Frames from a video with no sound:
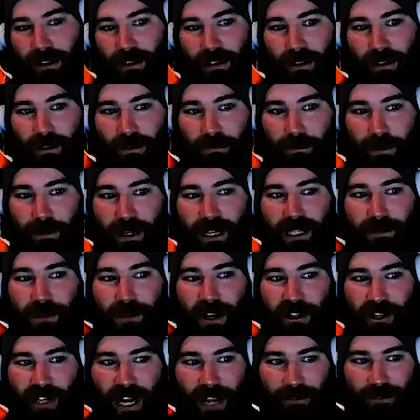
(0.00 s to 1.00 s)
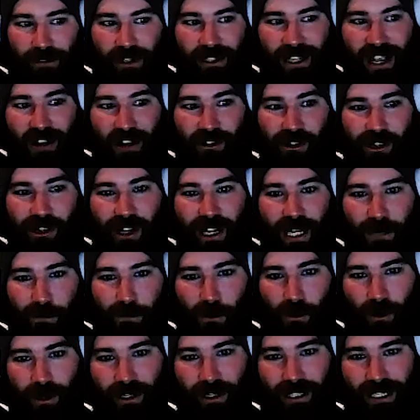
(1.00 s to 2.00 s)
The biggest margin ever is 190
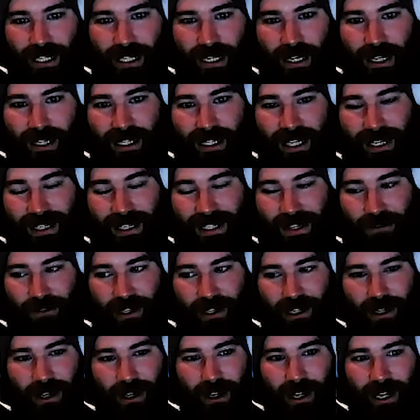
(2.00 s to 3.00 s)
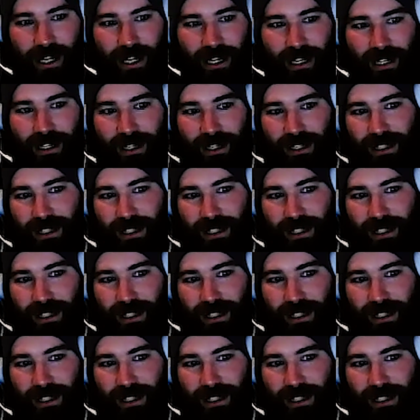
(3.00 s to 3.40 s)
points in 1979.